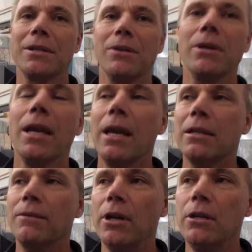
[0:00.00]
So
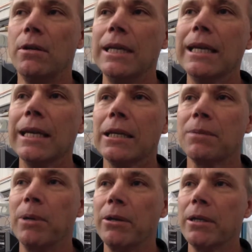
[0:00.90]
it's a very unique
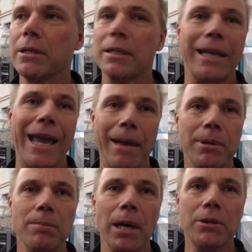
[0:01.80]
experience. Doesn't
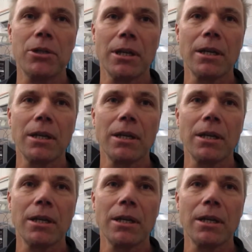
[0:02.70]
happen much.